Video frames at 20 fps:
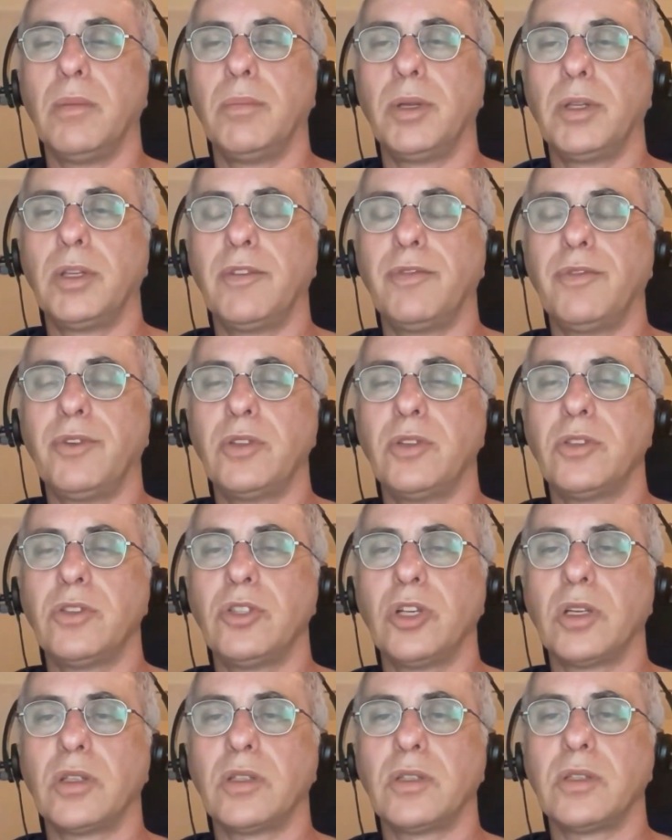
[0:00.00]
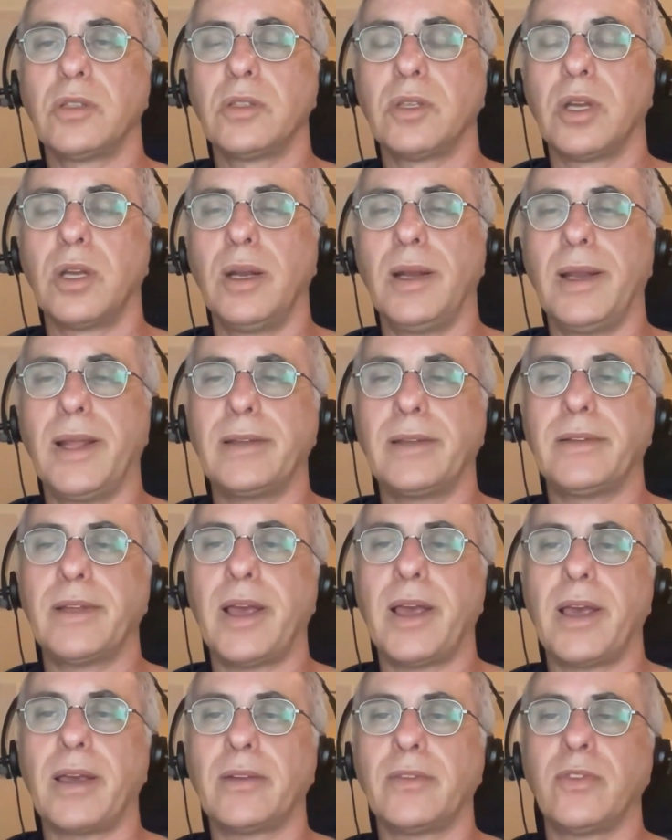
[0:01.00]
But if it's just let
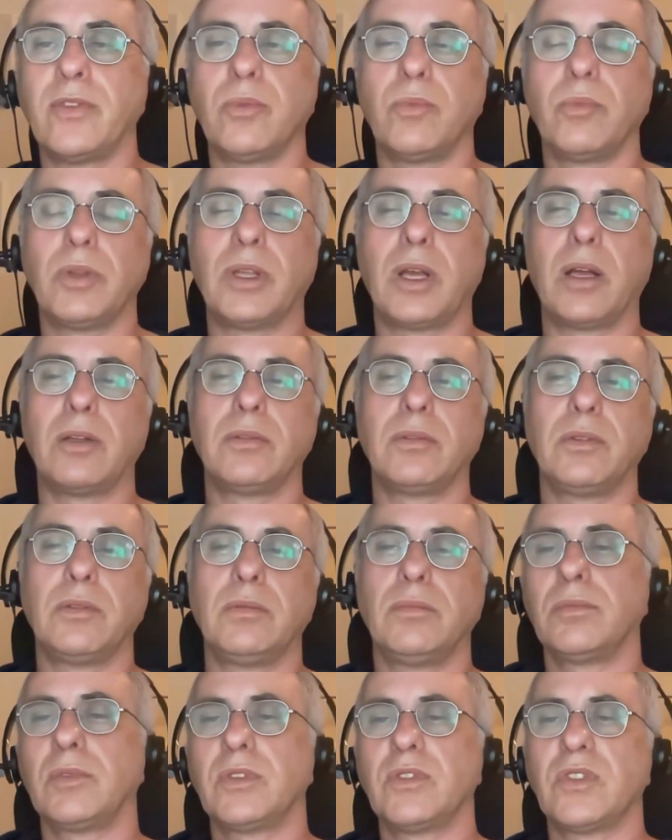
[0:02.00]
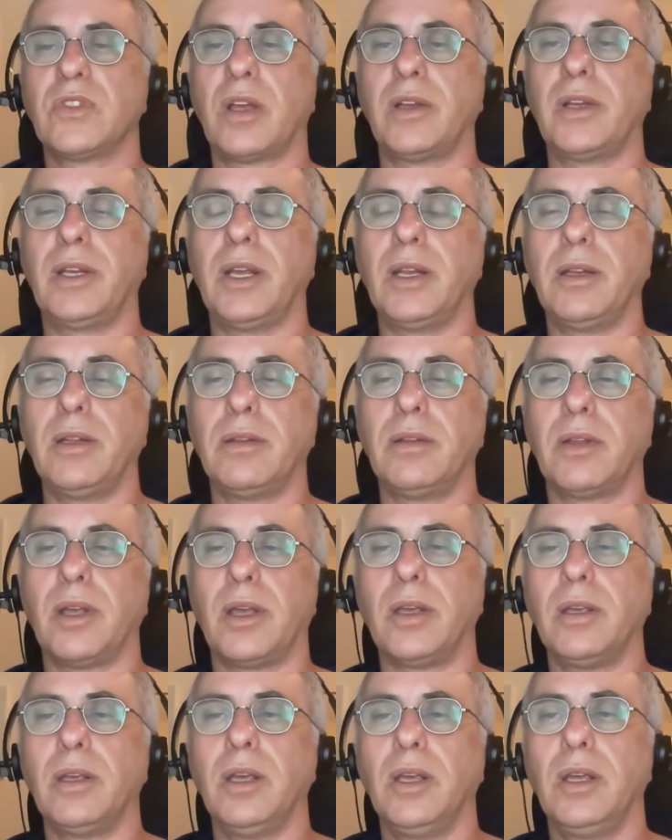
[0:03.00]
x without signing
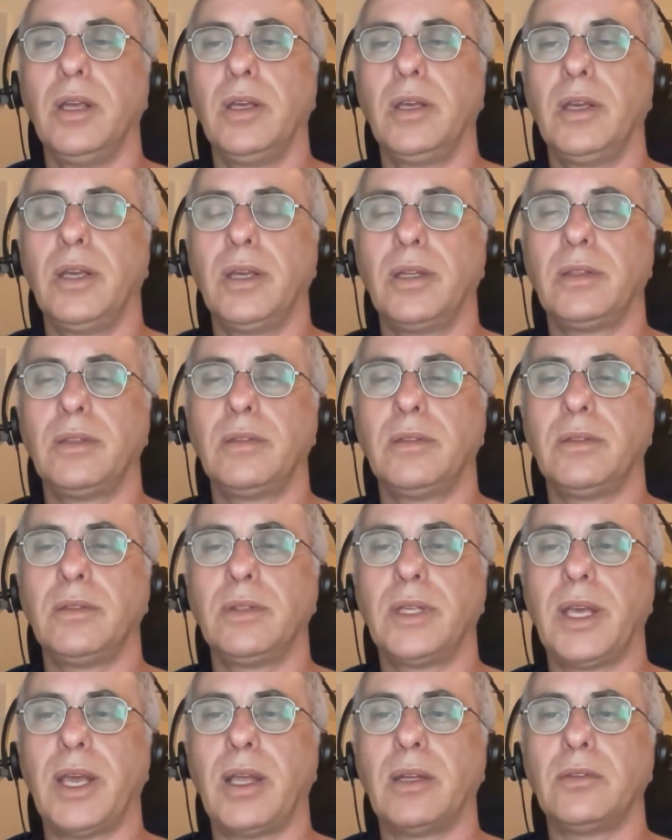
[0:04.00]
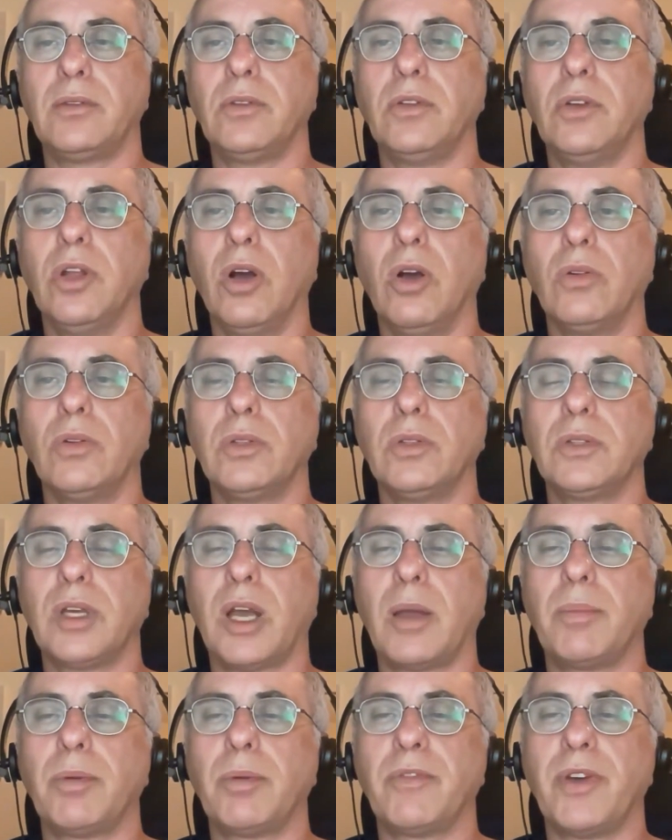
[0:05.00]
anything, it can't know the
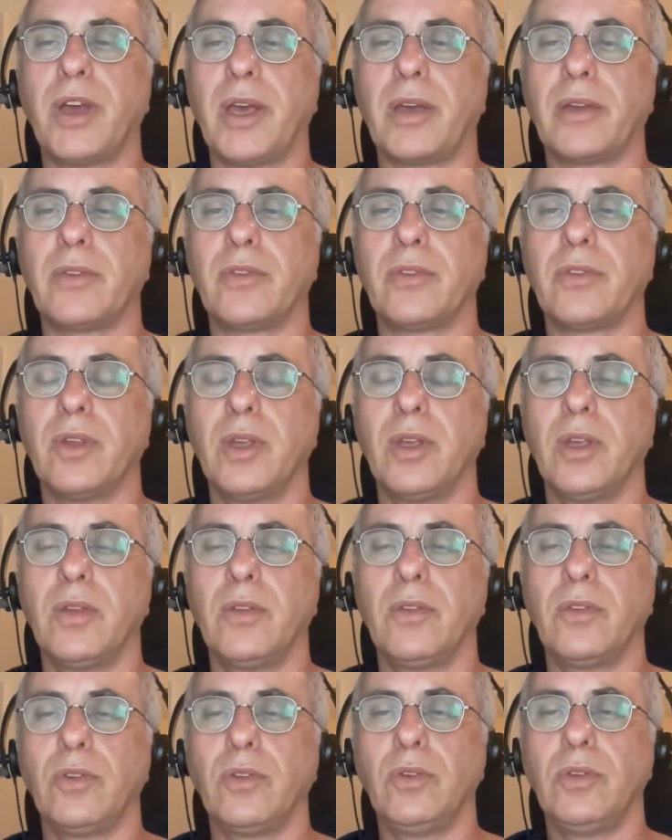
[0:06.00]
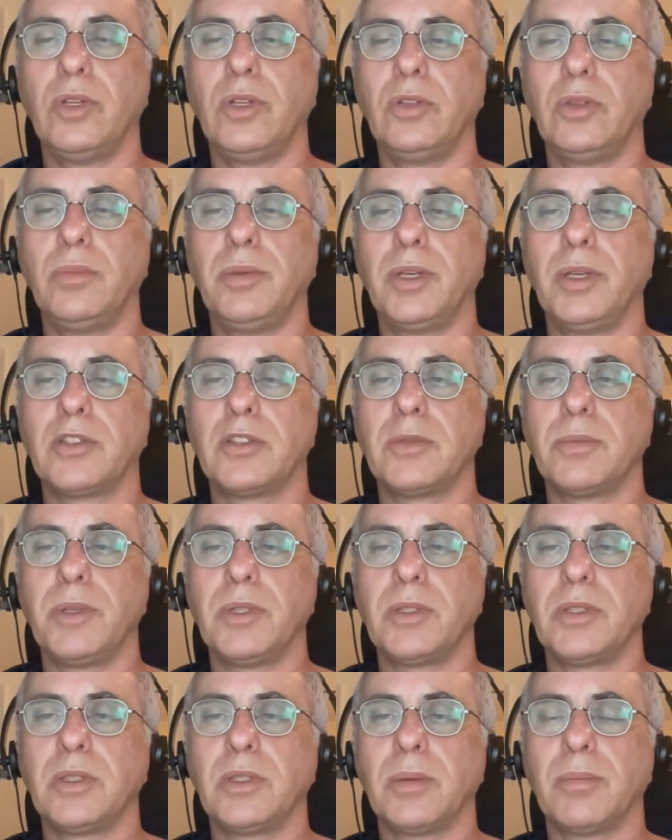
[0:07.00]
type of x. So you need to be
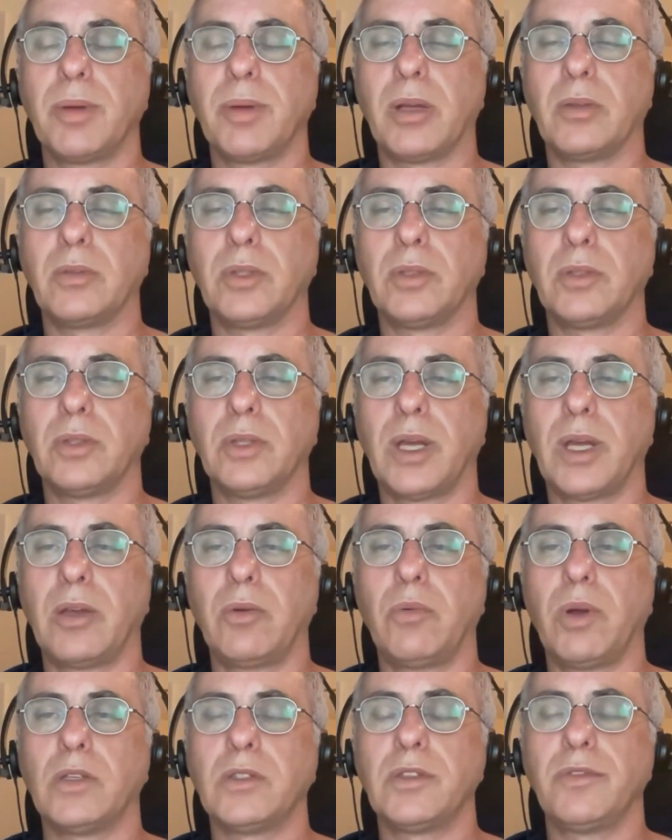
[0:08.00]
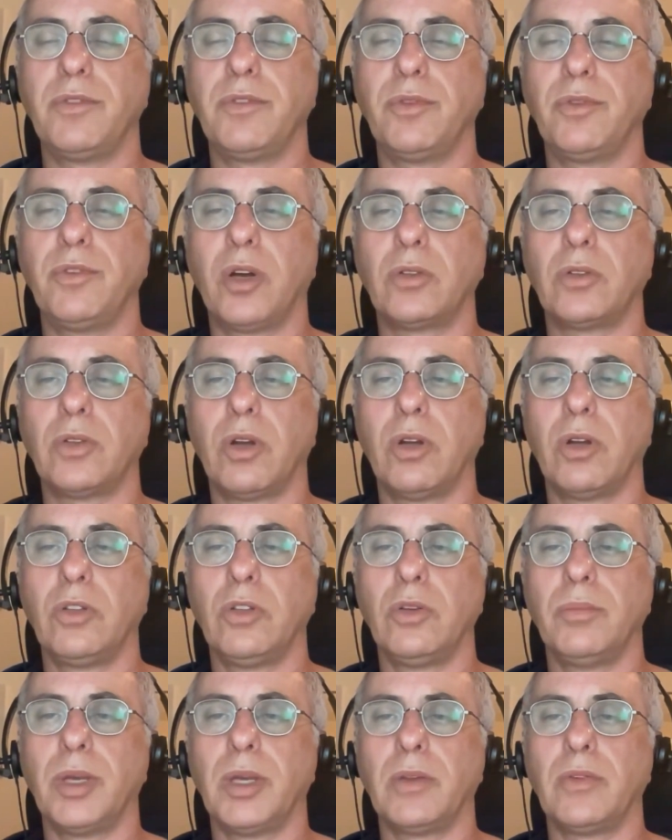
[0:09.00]
explicit about it. Likewise, if you've got
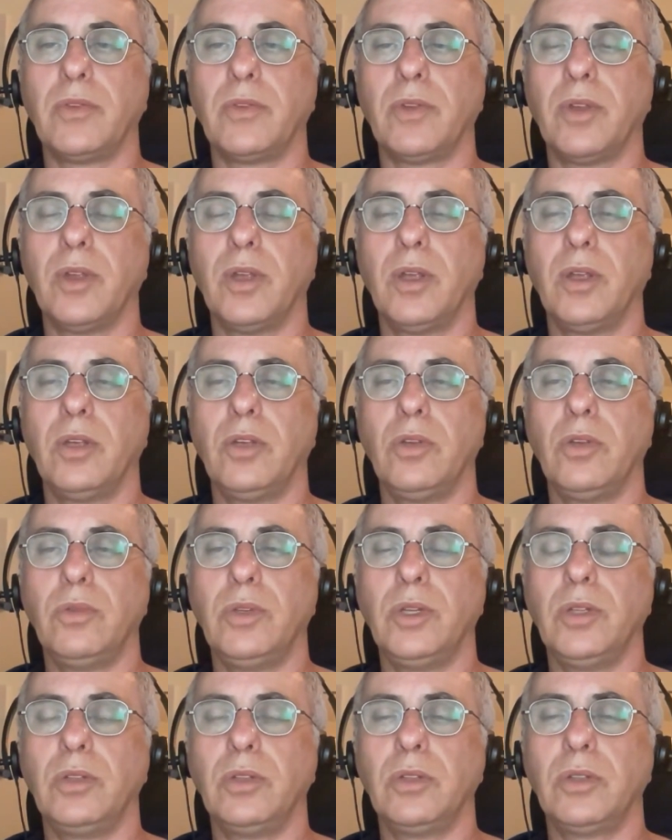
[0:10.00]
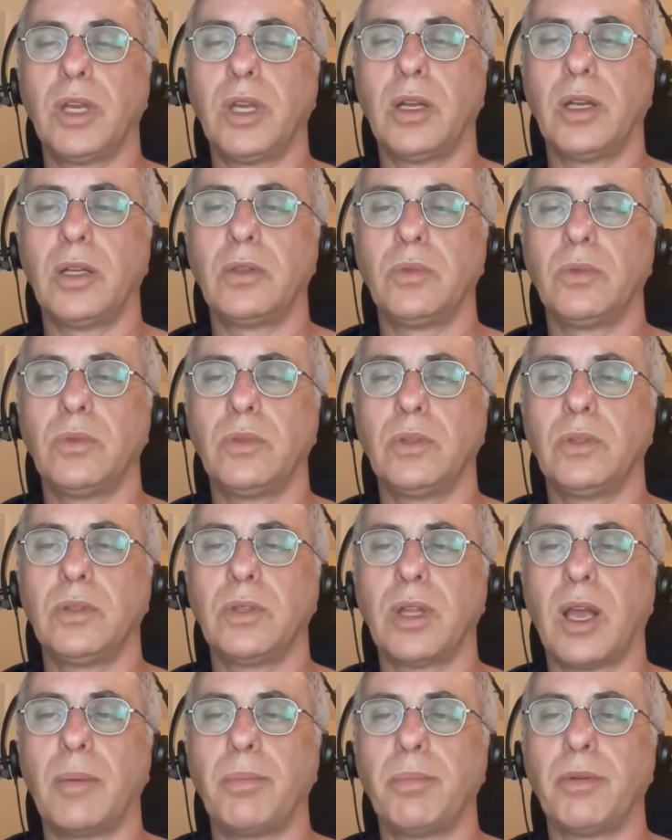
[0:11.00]
arguments, you need to tell it the
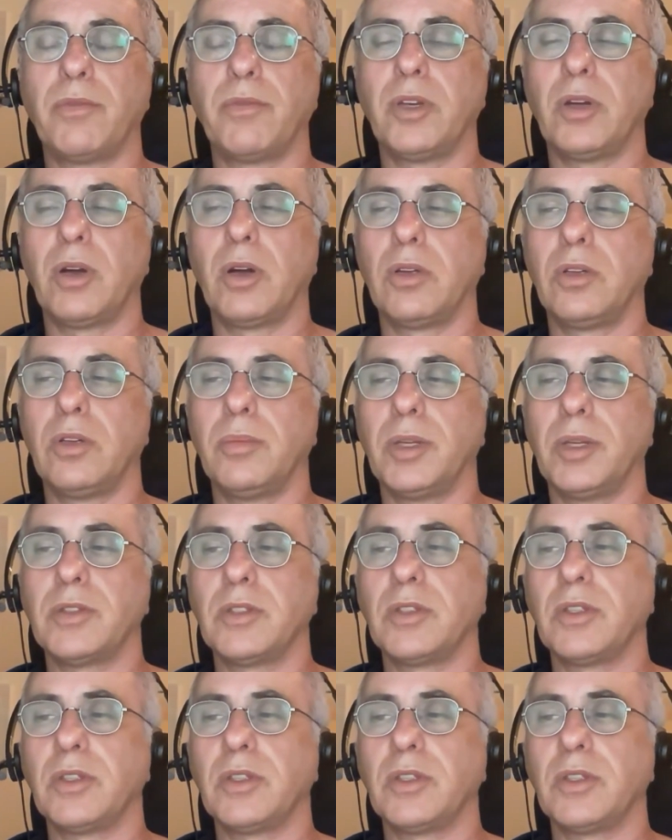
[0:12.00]
type of the arguments.